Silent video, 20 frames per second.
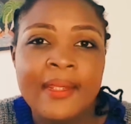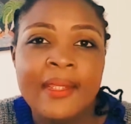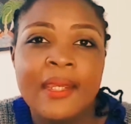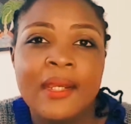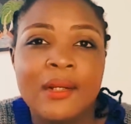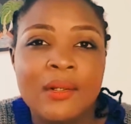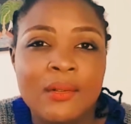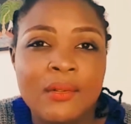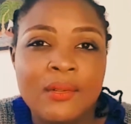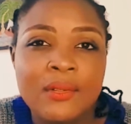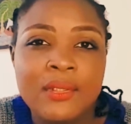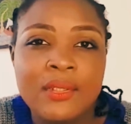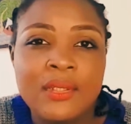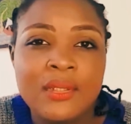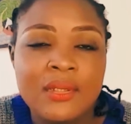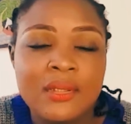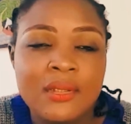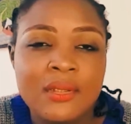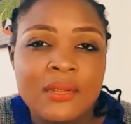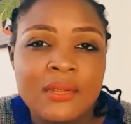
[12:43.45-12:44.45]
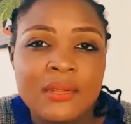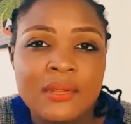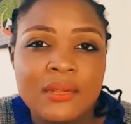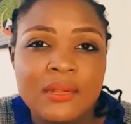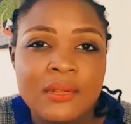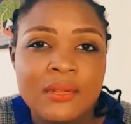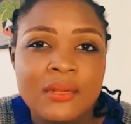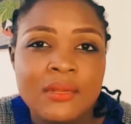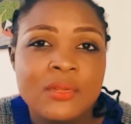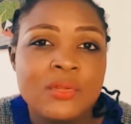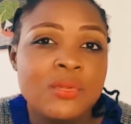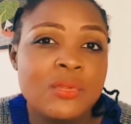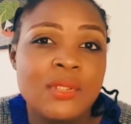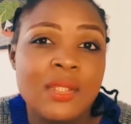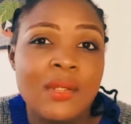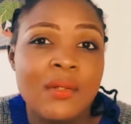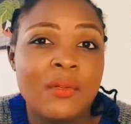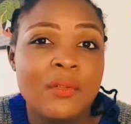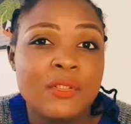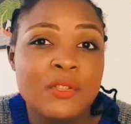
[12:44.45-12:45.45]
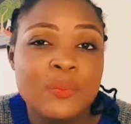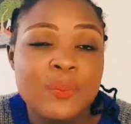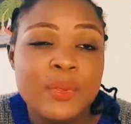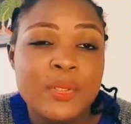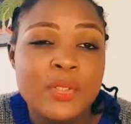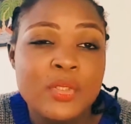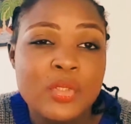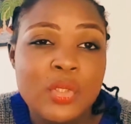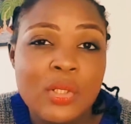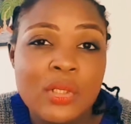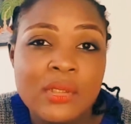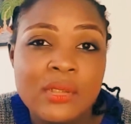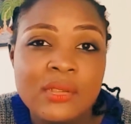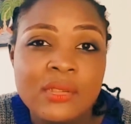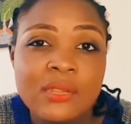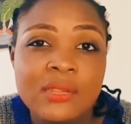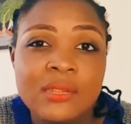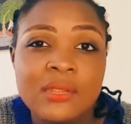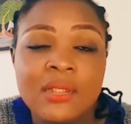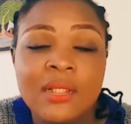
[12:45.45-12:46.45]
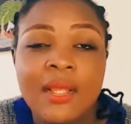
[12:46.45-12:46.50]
according to the hospitals,